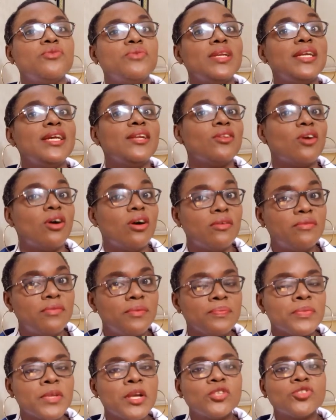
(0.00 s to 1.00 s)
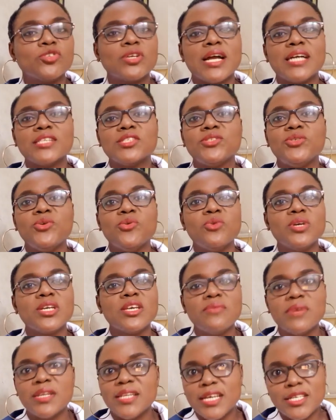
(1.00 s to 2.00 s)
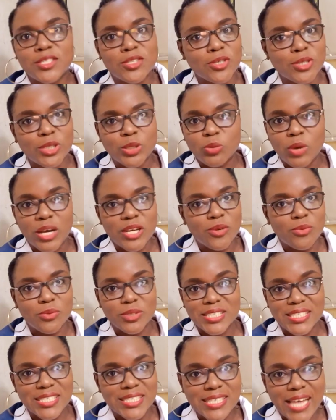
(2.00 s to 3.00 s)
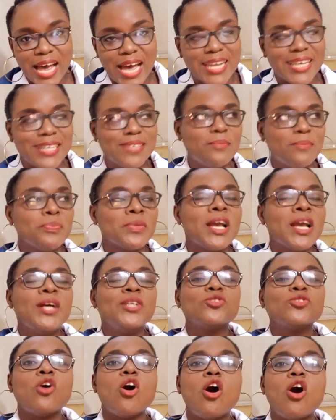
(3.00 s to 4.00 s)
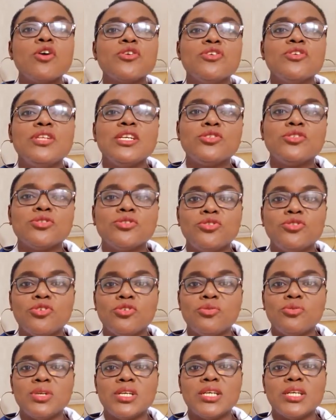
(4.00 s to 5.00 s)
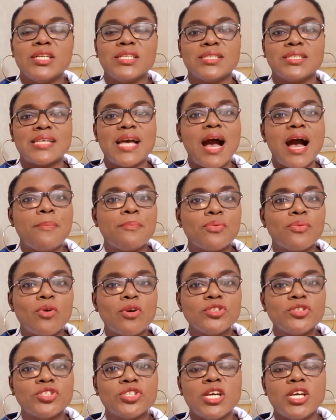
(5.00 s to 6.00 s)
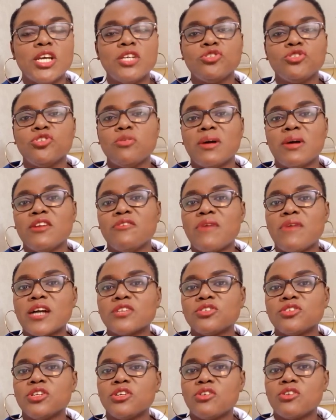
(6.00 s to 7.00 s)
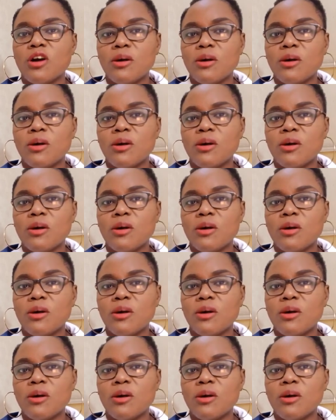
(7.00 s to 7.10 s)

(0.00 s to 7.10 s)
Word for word: you really love, so that you won't give any excuses why you wouldn't start it. So all you need to do is approach a shoe manufacturing